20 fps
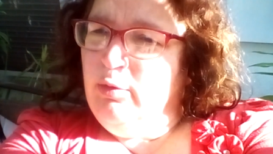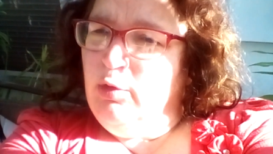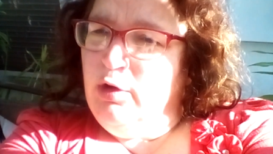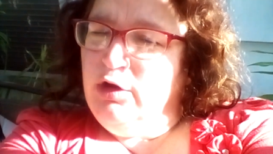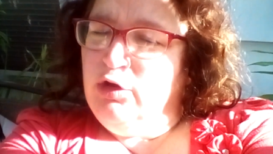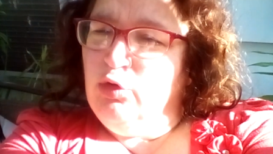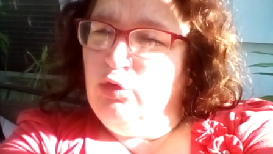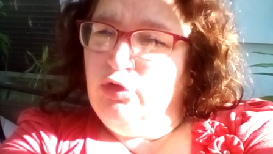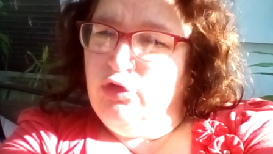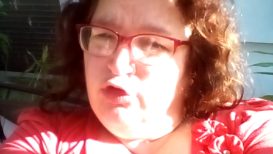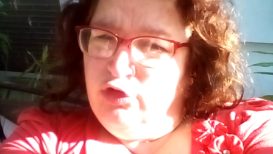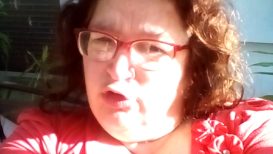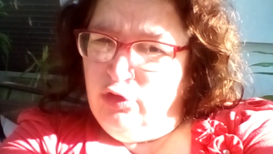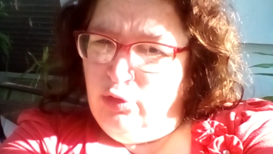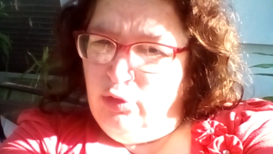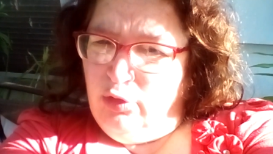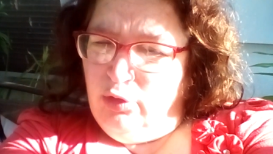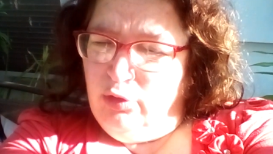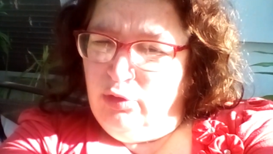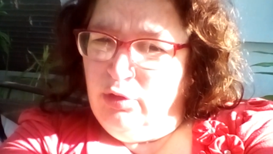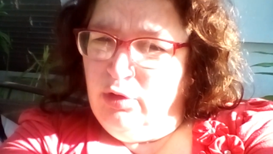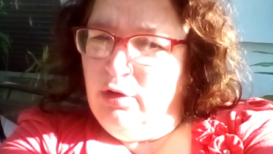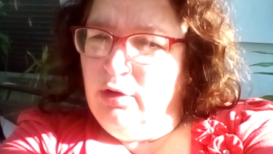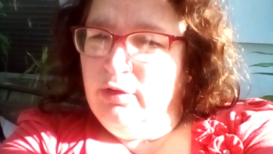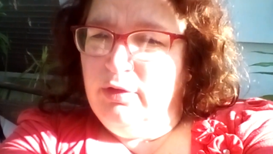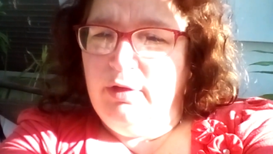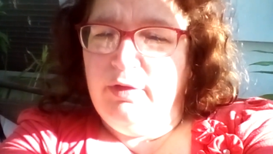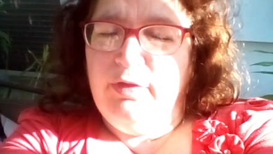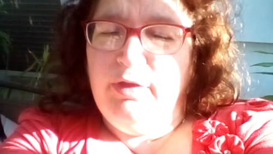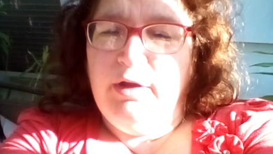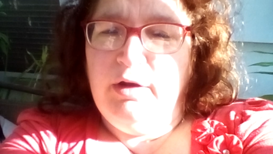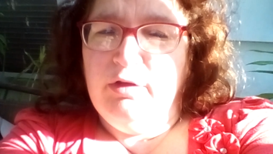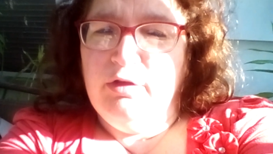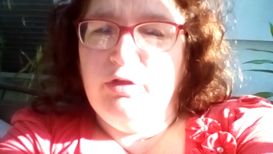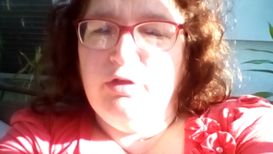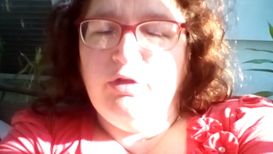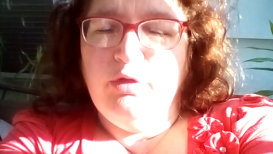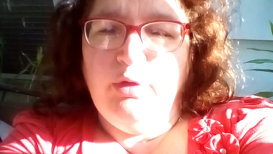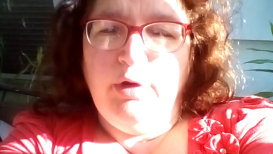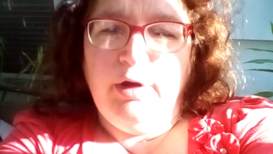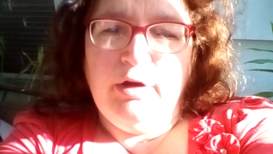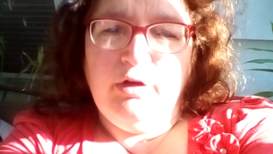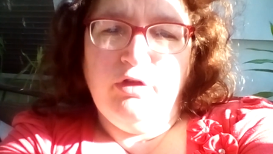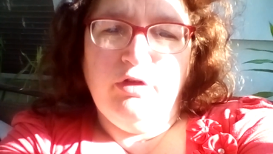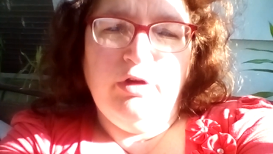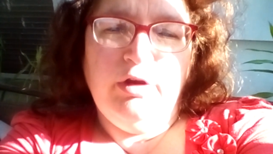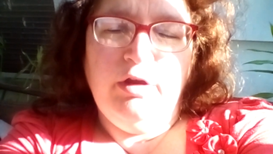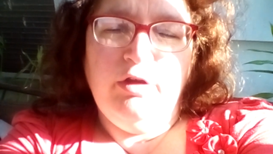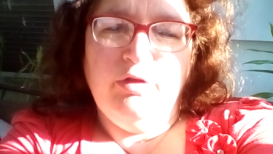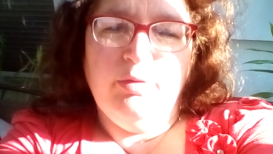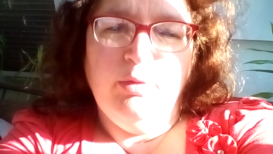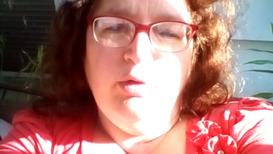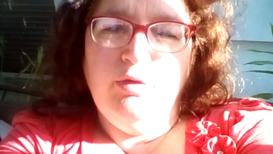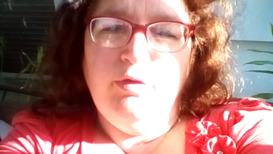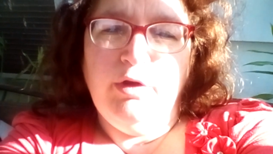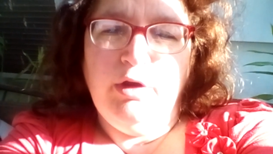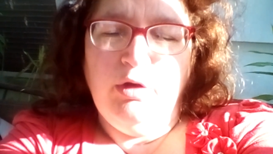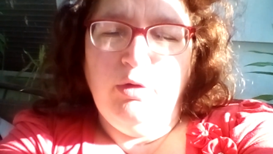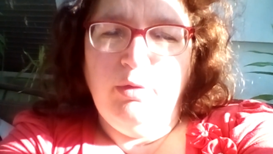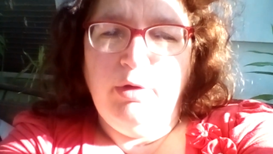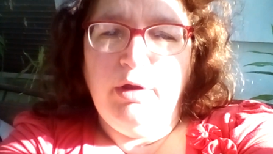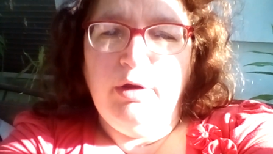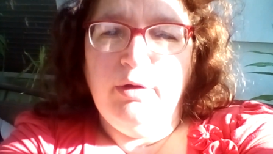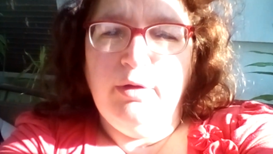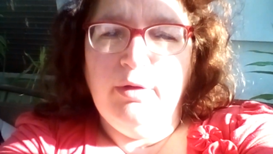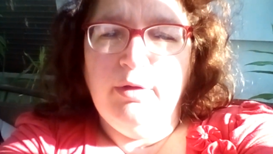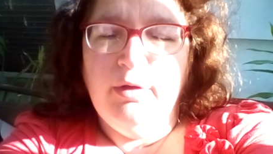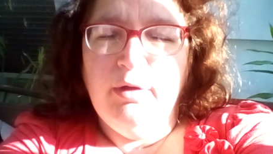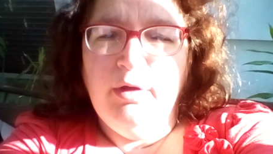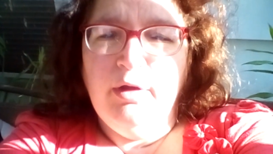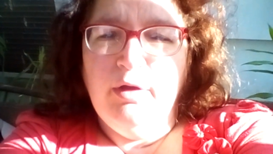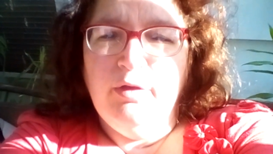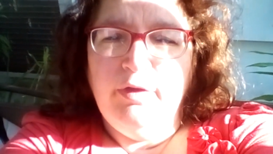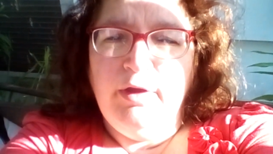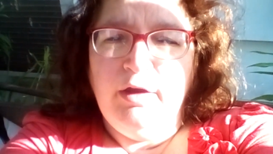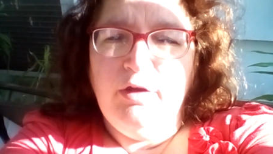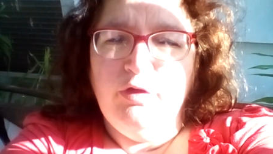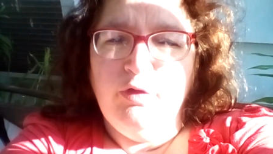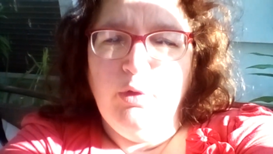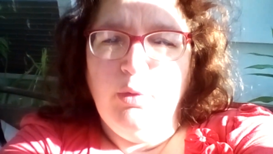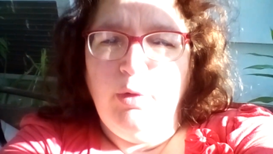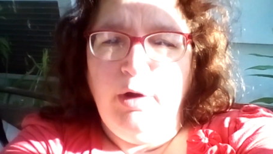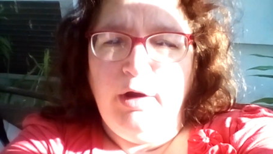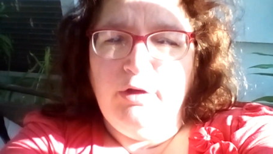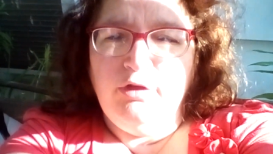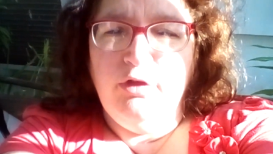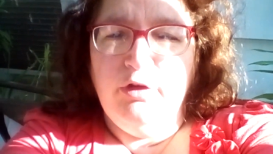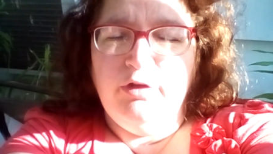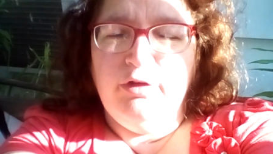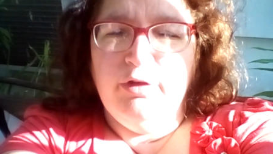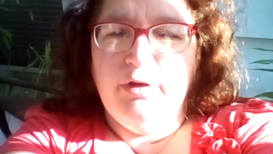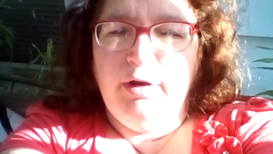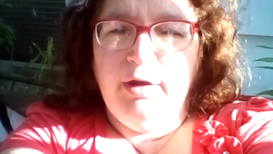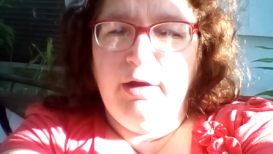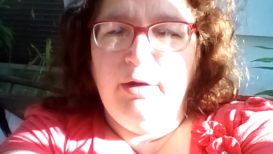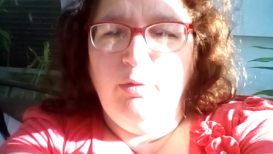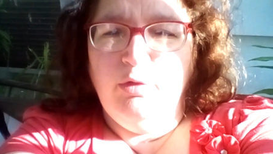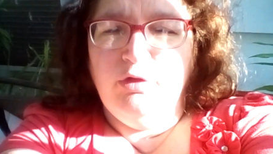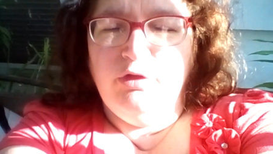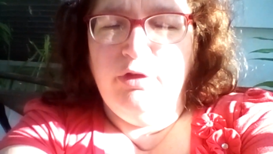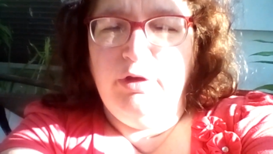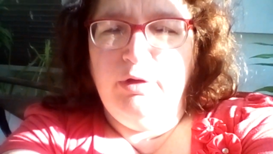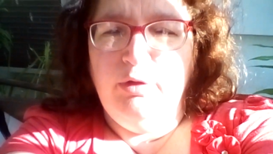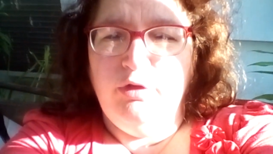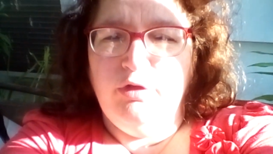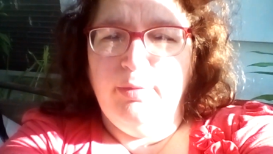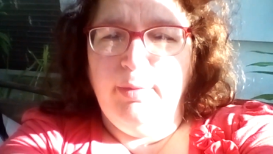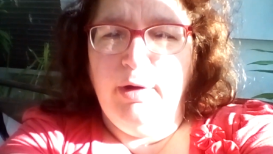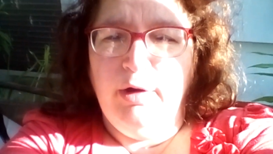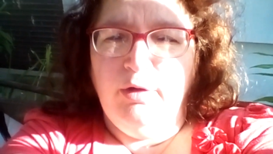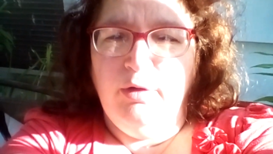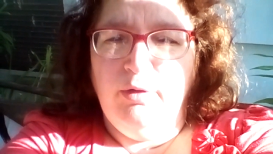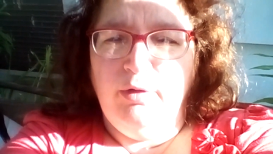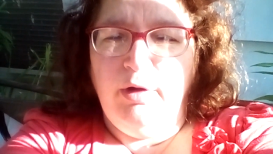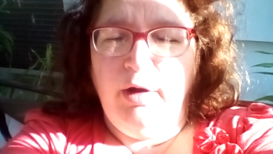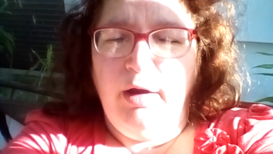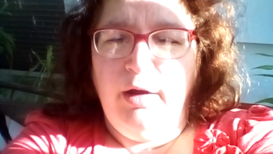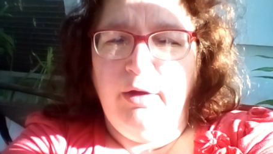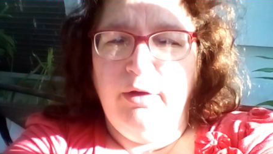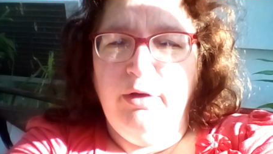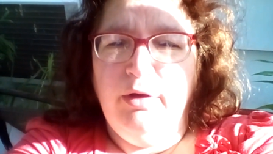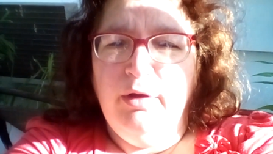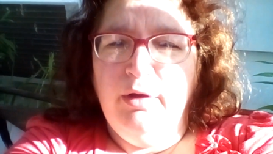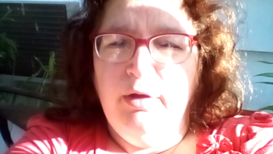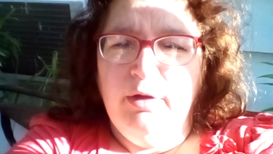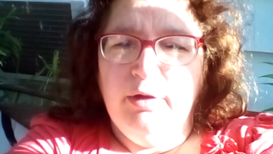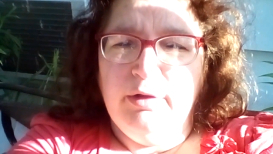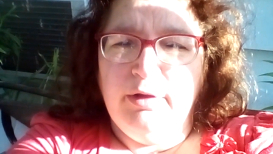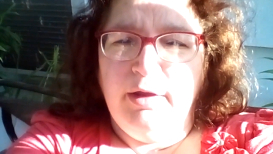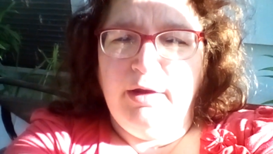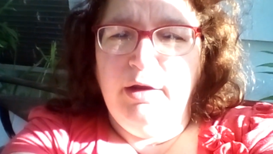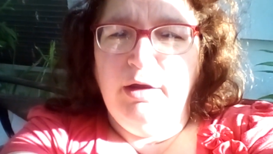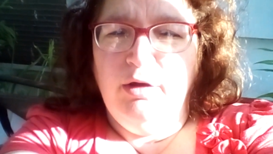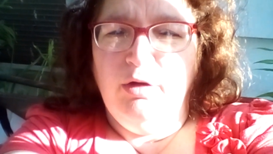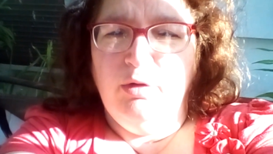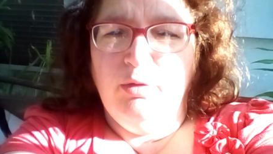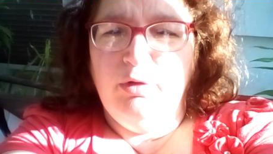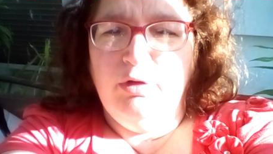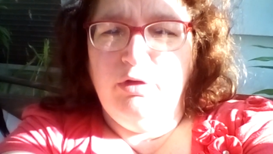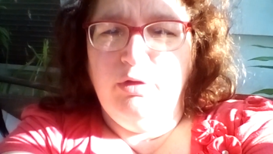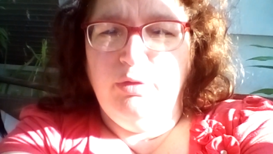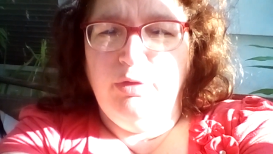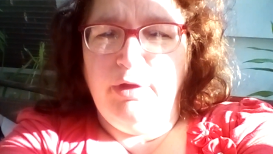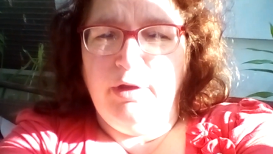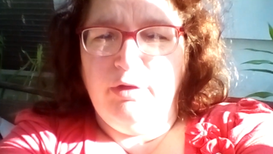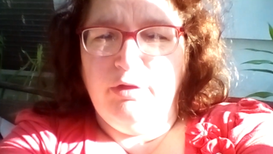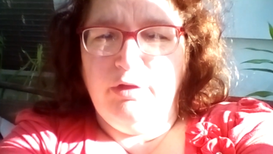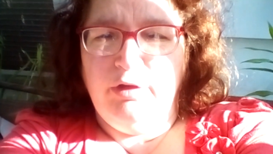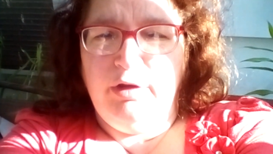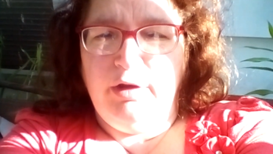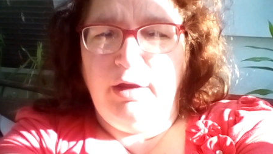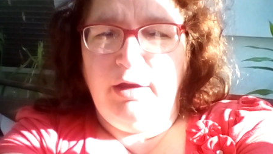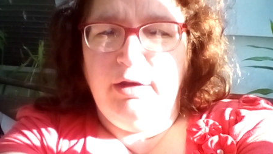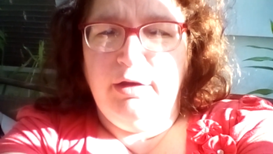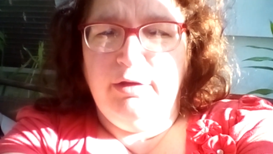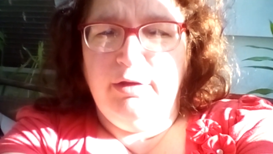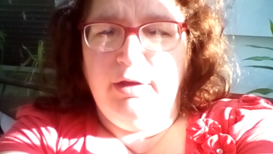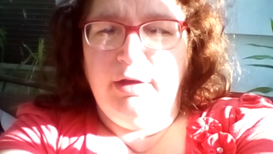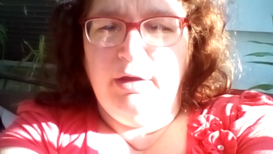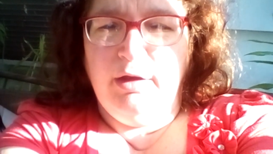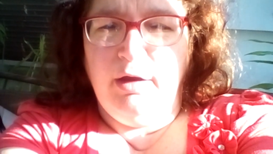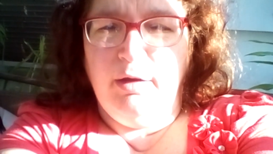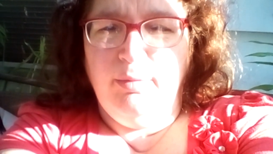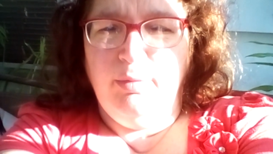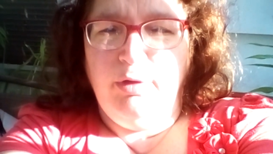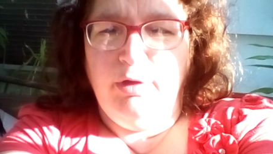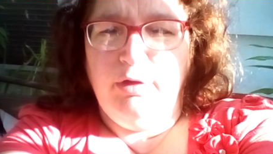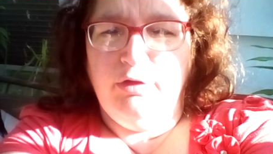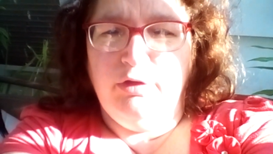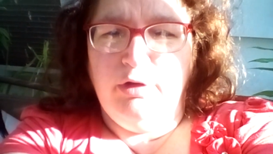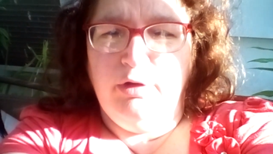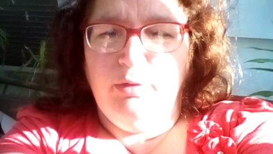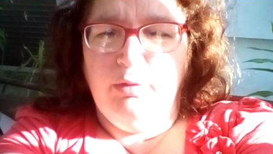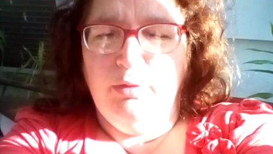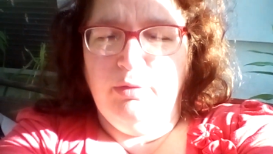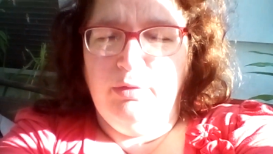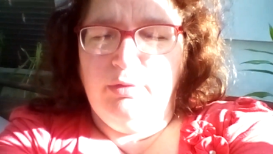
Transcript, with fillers: when you're sure that that is the direction he's moving you in. Thanks for watching today. We'll see you tomorrow on Letting Go in 2019. God bless you.